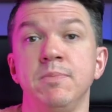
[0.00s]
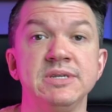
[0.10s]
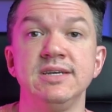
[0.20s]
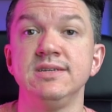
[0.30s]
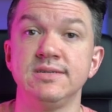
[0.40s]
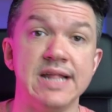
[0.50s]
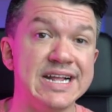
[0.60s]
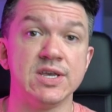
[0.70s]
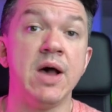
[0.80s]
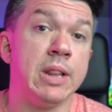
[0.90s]
purposes,
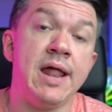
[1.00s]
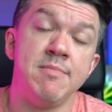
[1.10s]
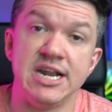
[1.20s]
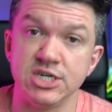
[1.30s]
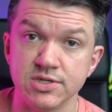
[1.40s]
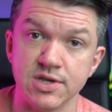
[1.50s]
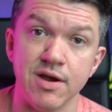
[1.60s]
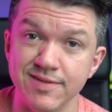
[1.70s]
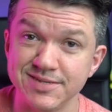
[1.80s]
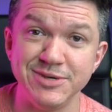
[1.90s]
that's how a lot of managers are
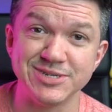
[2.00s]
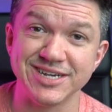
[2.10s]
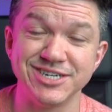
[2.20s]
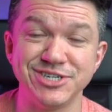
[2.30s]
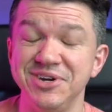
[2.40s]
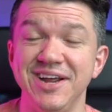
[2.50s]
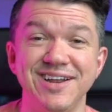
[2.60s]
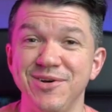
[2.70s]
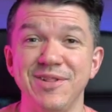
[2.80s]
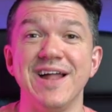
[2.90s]
in this music industry. I
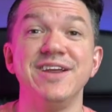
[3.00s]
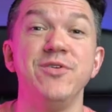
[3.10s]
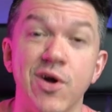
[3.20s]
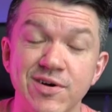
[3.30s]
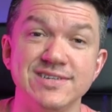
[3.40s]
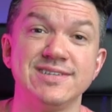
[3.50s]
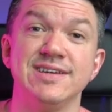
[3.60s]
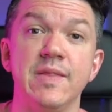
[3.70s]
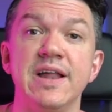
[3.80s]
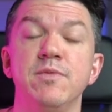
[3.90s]
know a lot of you artists
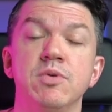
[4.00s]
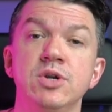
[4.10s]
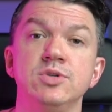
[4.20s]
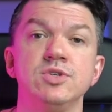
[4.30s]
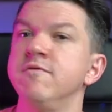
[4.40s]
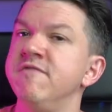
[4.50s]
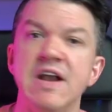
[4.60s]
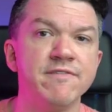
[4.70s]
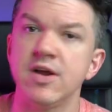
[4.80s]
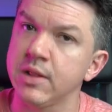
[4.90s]
and a lot of you producers are
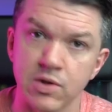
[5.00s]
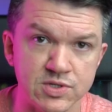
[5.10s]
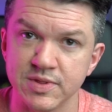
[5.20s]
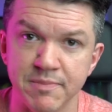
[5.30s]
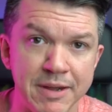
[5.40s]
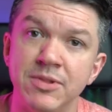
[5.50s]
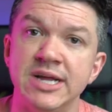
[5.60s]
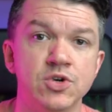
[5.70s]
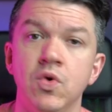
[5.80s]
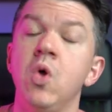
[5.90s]
very, very close with the people
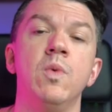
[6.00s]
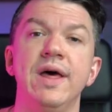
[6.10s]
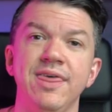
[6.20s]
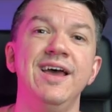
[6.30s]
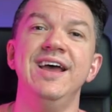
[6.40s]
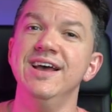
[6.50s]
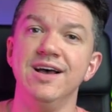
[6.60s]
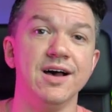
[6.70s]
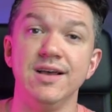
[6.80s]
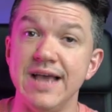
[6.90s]
that you roll with,
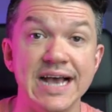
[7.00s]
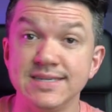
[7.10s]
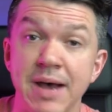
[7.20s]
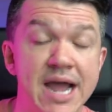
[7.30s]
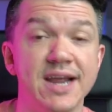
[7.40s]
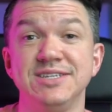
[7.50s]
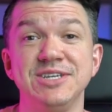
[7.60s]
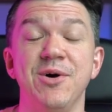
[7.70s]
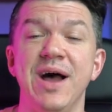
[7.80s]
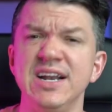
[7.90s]
uh, as am I.
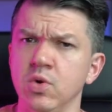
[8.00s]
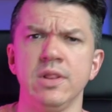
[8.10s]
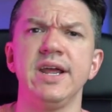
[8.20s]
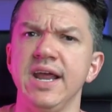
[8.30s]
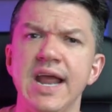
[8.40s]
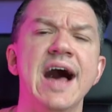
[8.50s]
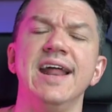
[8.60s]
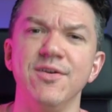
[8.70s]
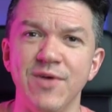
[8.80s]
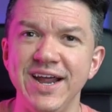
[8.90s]
So I totally
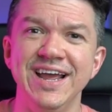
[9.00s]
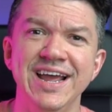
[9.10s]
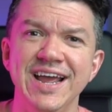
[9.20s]
got it, right?